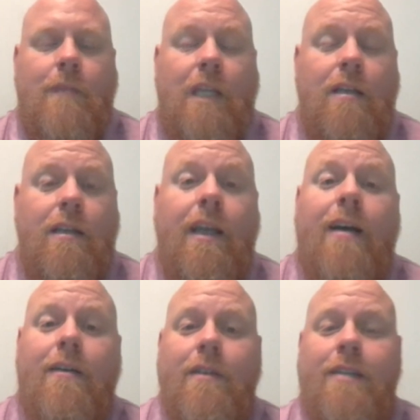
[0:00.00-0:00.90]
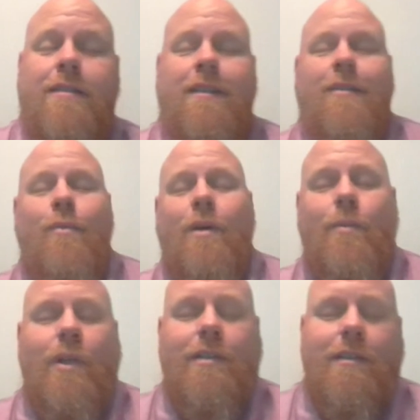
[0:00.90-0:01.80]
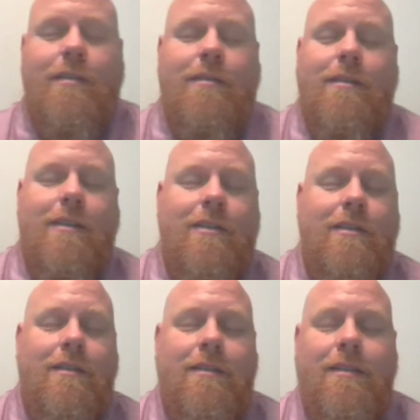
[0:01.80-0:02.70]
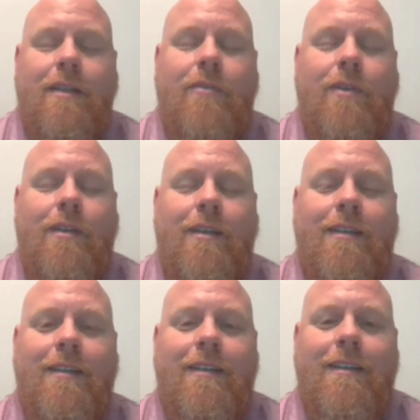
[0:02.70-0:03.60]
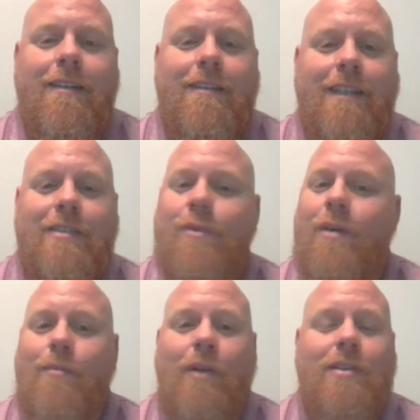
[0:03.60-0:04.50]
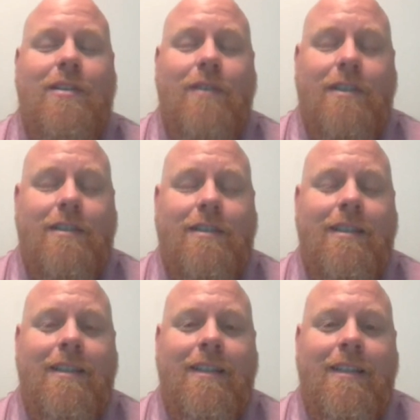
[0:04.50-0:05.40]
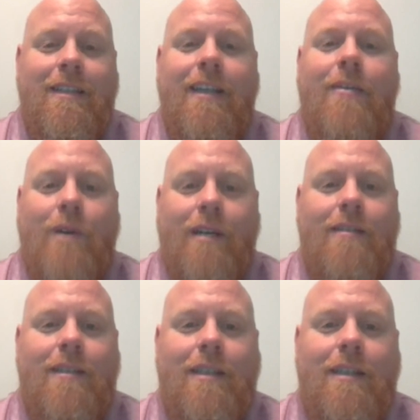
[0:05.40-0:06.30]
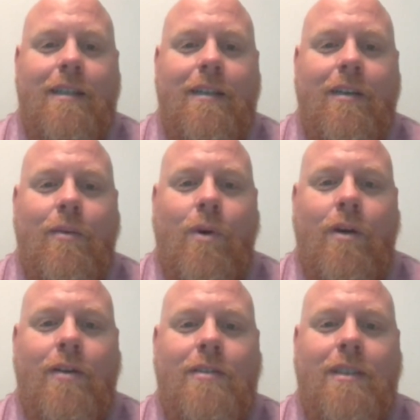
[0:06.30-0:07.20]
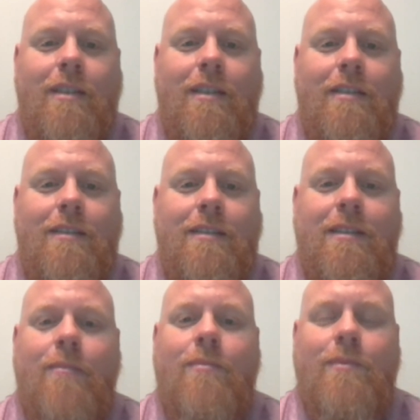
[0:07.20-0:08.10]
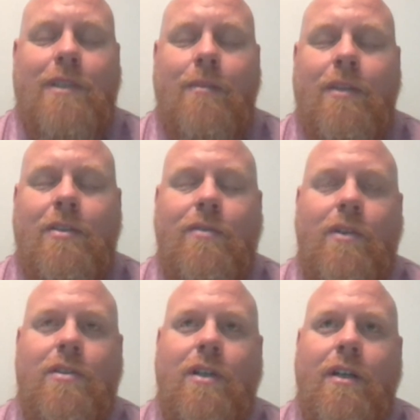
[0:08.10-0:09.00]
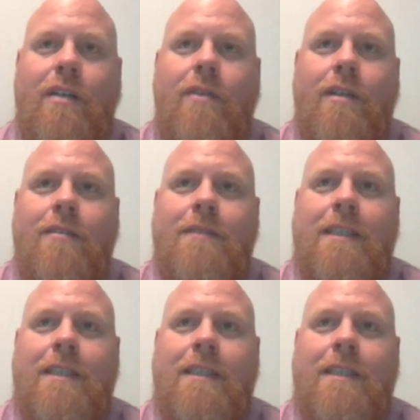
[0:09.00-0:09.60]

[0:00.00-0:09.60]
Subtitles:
Yeah, that one person is definitely, that's what most of us get, right, in our water utilities. And some of those folks aren't even